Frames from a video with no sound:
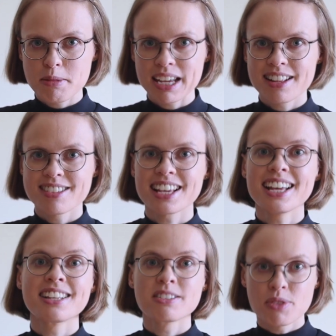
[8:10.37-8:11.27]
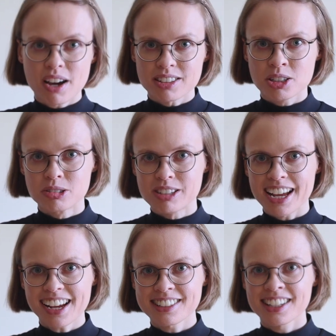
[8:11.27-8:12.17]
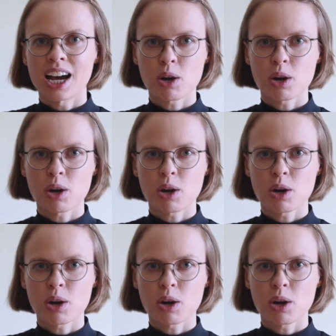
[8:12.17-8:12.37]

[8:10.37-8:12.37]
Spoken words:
means, "Is that correct?"